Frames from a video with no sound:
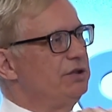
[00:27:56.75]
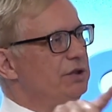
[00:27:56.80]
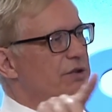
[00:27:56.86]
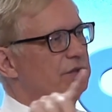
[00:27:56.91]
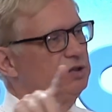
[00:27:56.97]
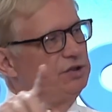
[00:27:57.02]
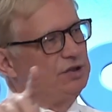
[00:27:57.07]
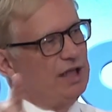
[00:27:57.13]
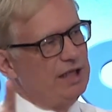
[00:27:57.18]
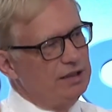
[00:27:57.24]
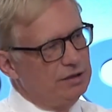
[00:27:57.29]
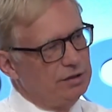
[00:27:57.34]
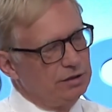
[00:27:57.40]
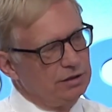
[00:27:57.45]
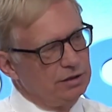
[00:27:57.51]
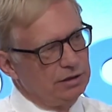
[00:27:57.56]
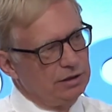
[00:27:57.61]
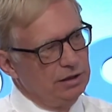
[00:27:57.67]
the
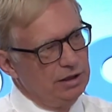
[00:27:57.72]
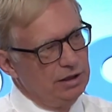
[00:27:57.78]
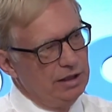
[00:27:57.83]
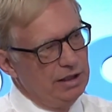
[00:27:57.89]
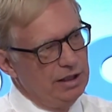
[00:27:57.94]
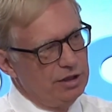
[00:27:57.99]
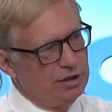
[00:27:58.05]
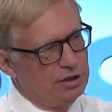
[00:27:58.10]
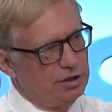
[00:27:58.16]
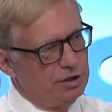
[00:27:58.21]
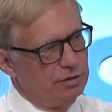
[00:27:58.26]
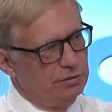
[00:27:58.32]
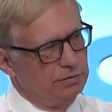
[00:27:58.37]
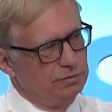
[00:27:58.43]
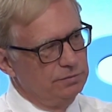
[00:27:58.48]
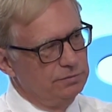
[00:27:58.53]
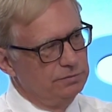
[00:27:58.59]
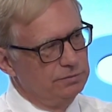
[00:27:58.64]
center issue